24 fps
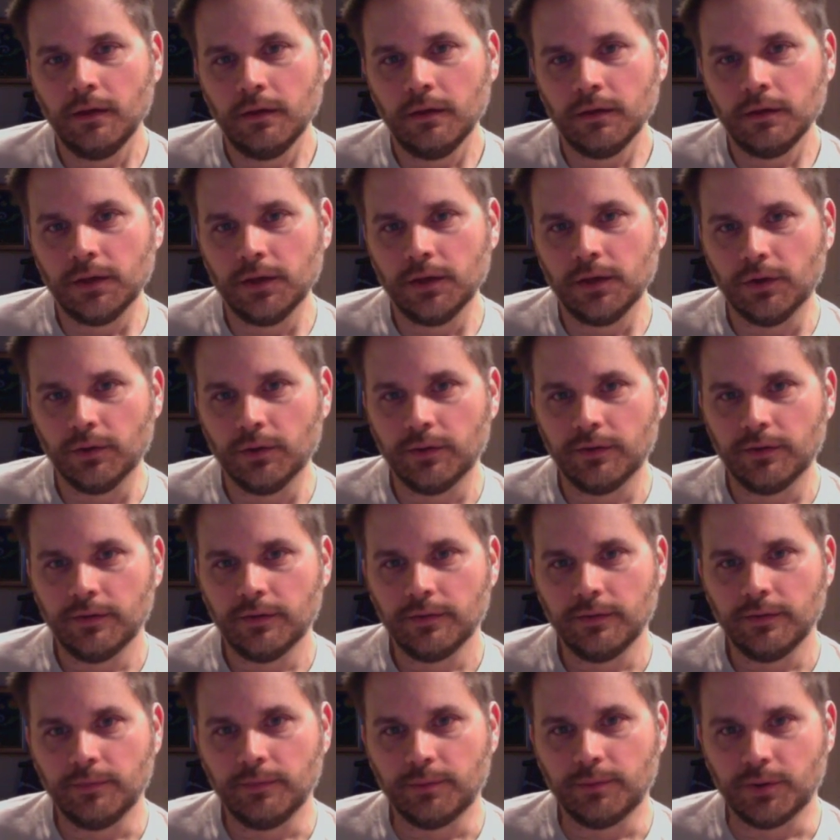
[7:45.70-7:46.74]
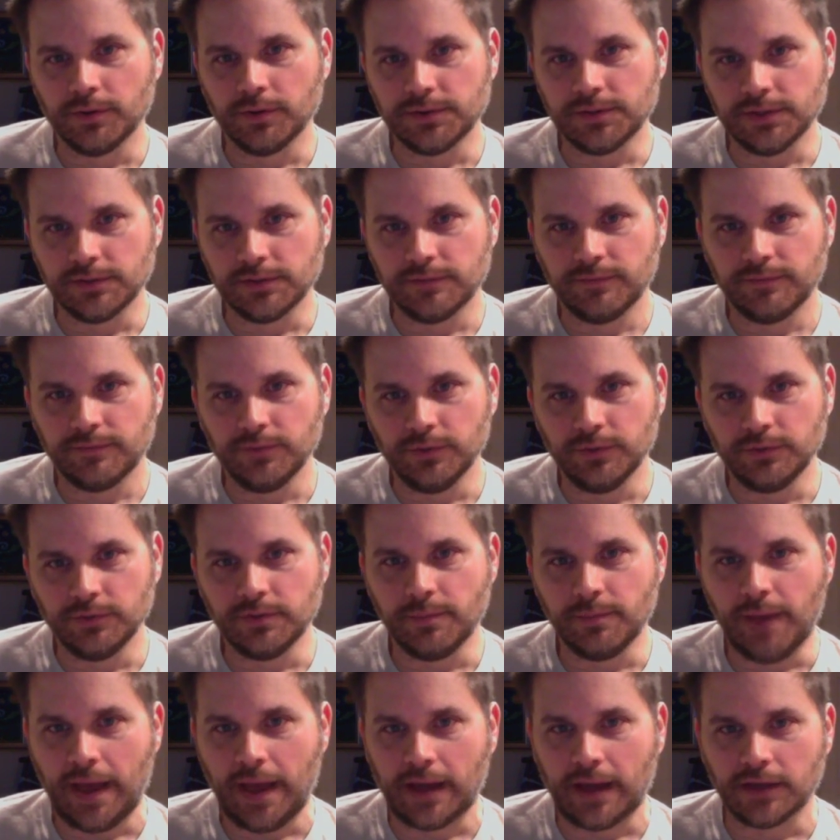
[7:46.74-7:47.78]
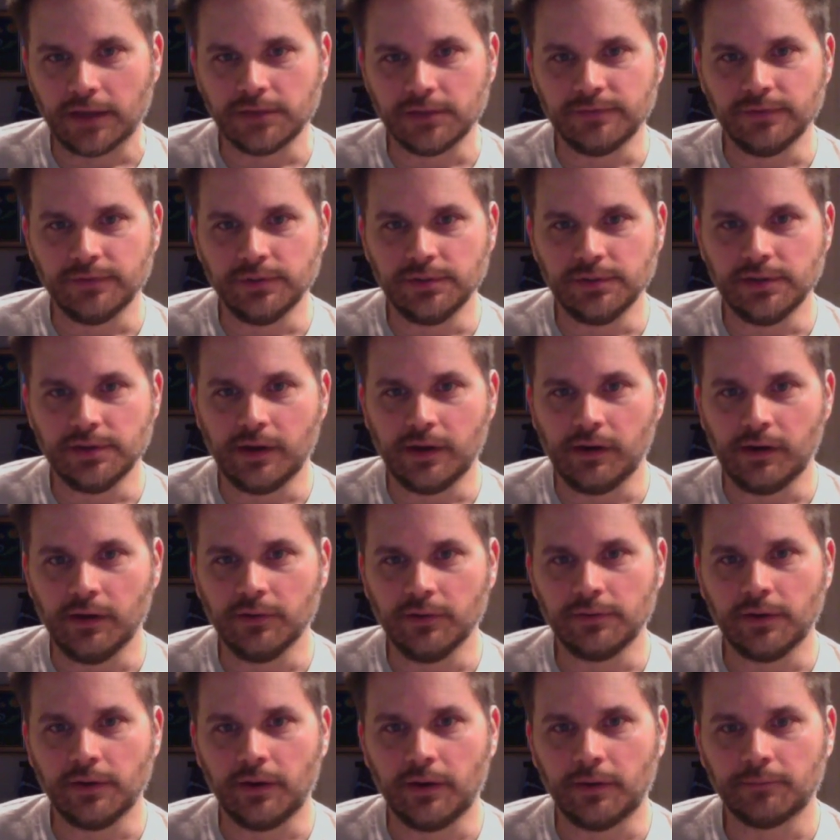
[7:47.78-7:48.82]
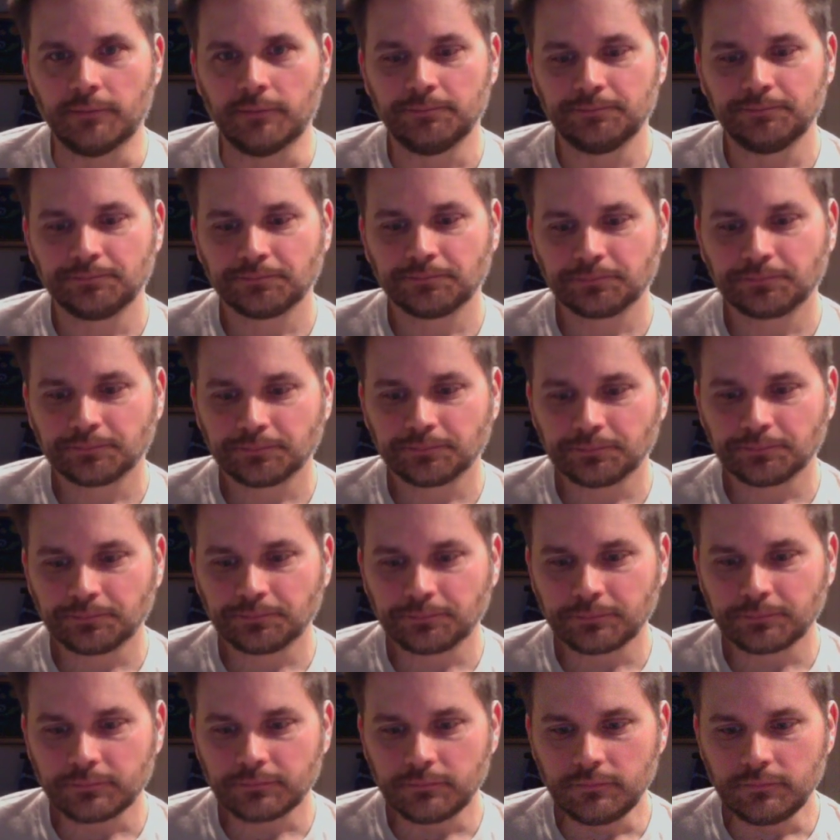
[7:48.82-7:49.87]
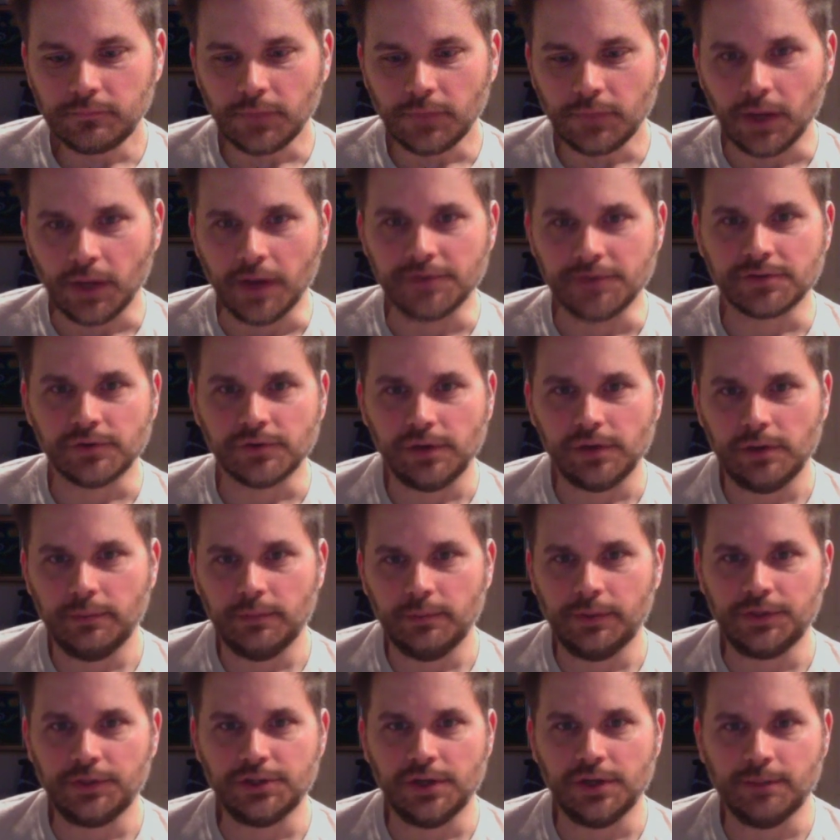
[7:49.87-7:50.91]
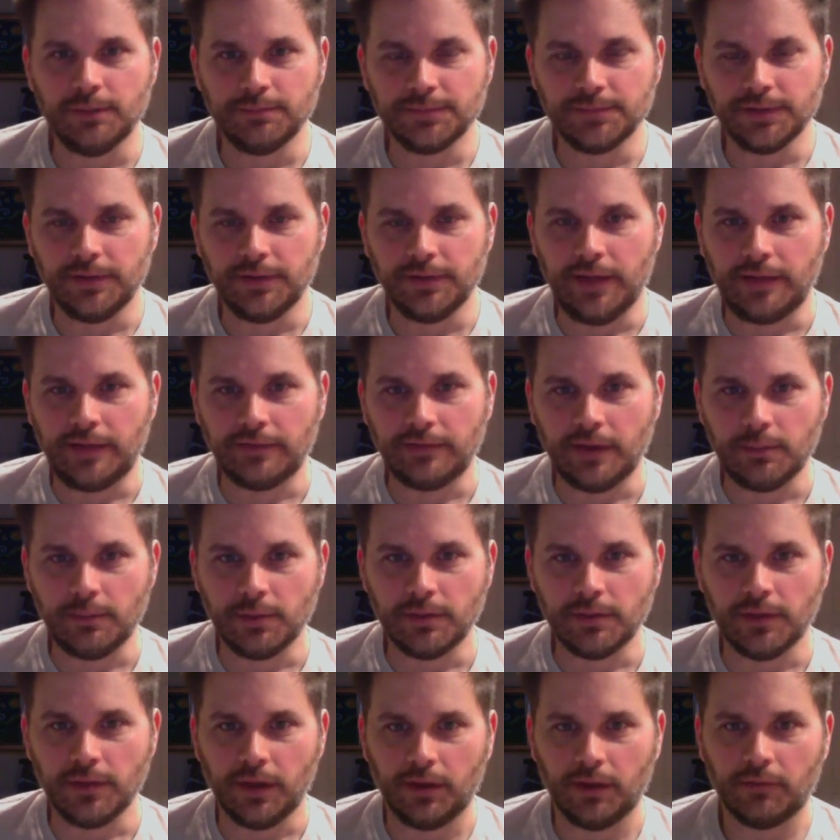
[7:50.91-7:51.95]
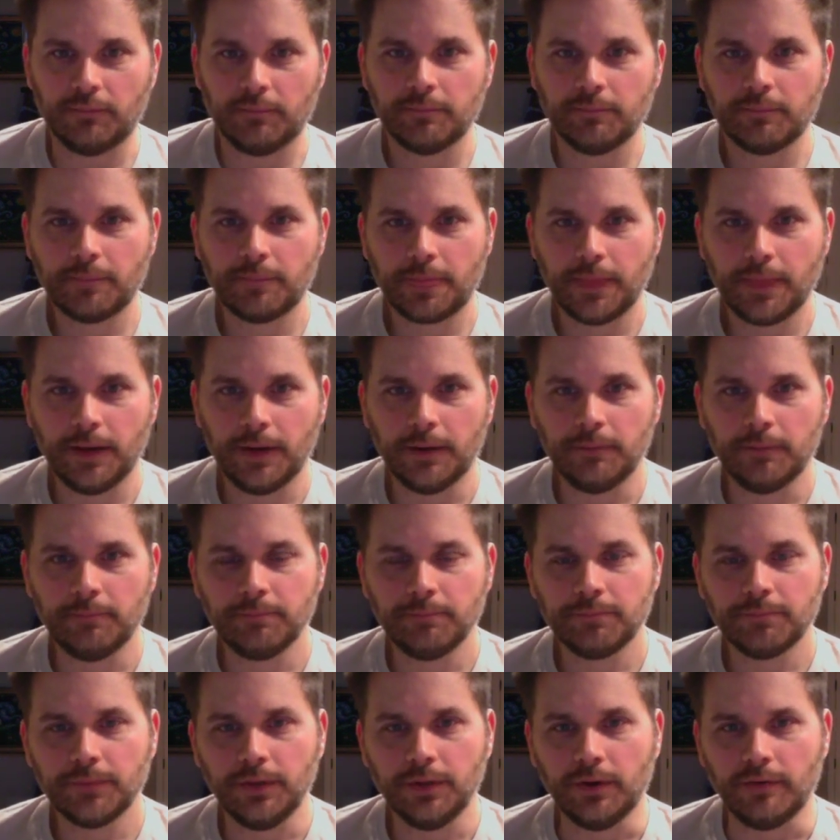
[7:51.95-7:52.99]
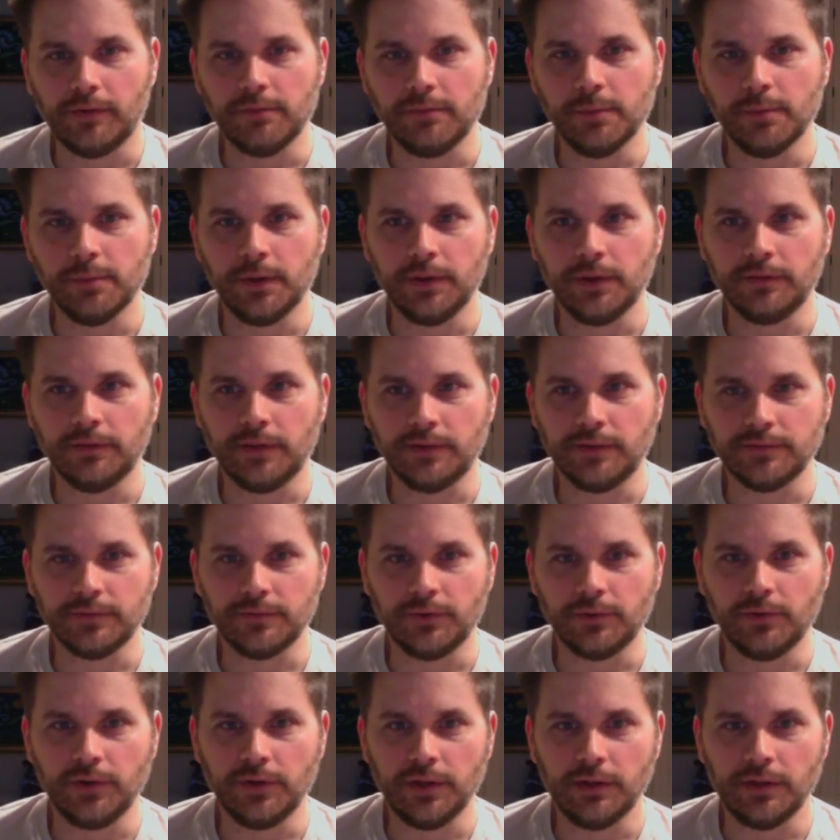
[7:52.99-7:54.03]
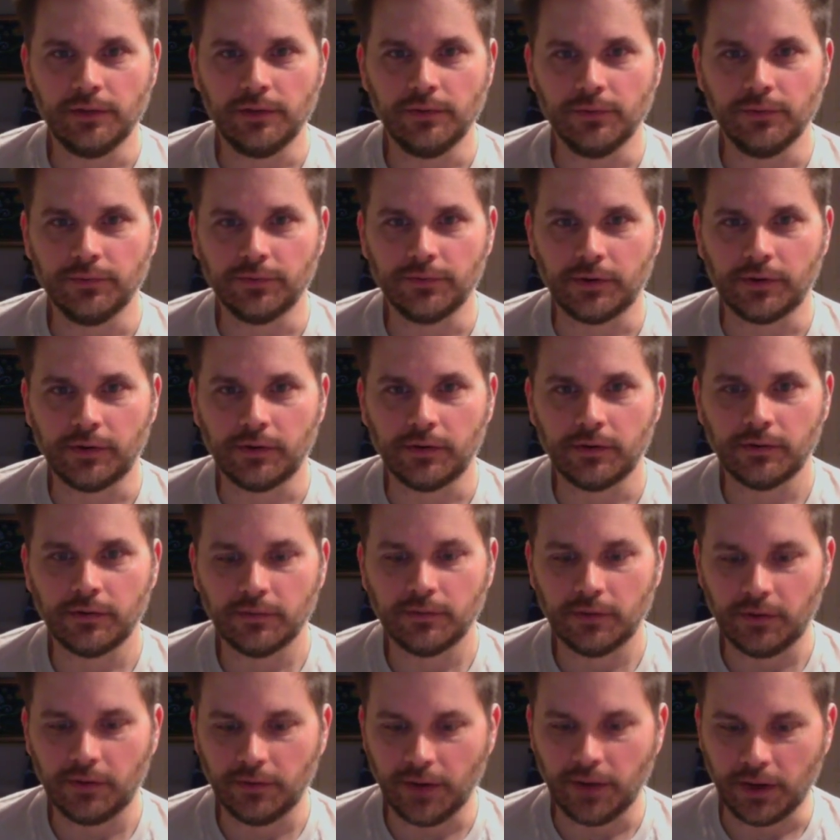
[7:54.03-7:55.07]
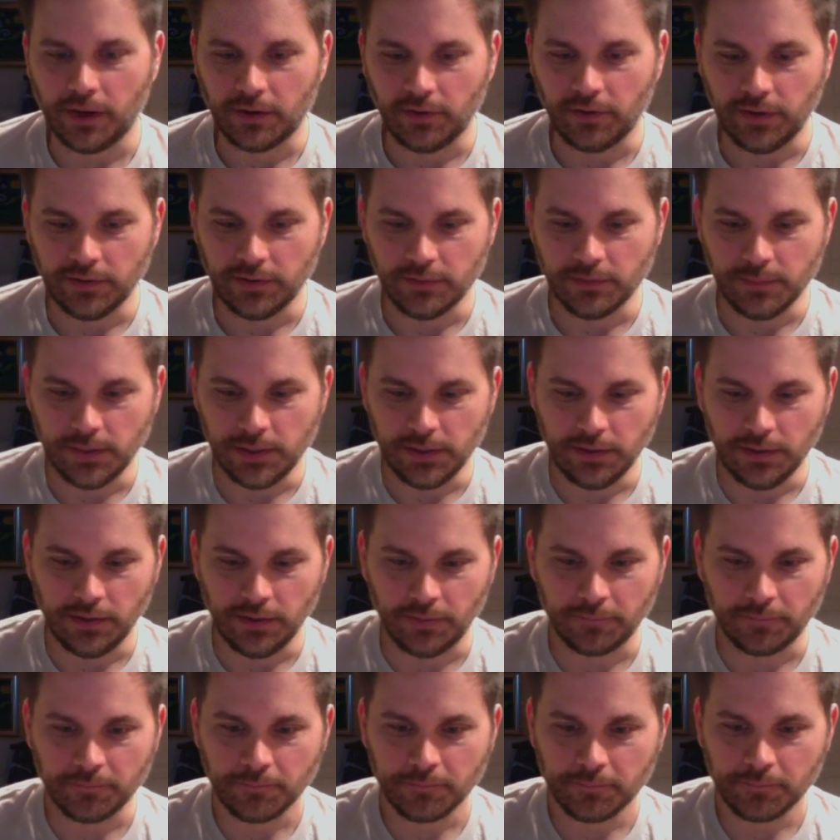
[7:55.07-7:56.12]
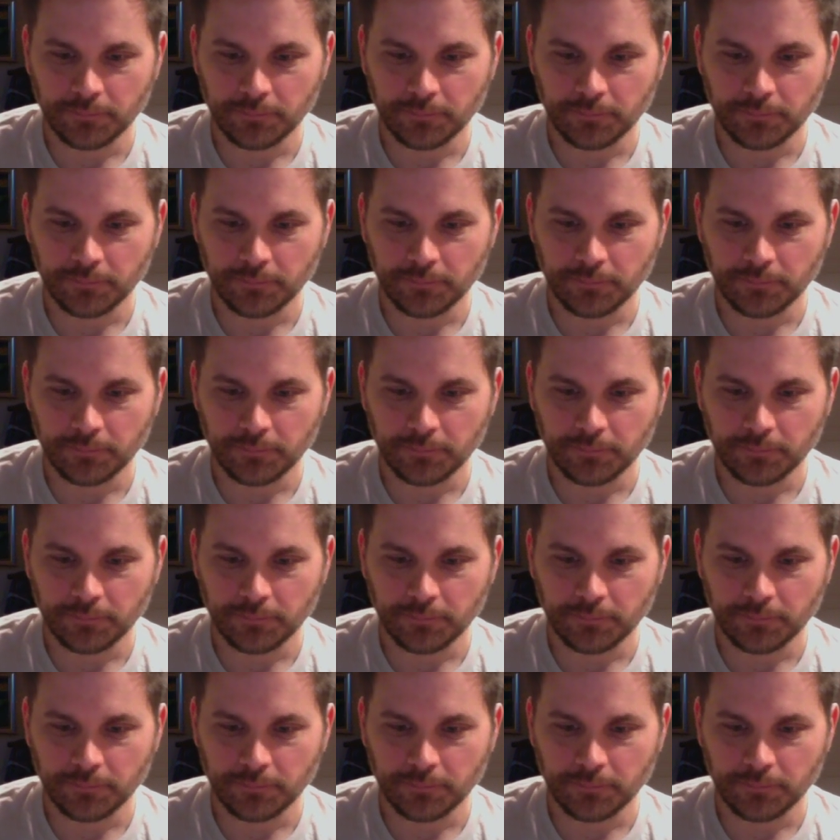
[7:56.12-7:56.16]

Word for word: you know the, the processed foods, the packaged foods that are out there ice cream and chips and that type of thing. Um, you know, everybody tends to agree that those are, are not great to be eating.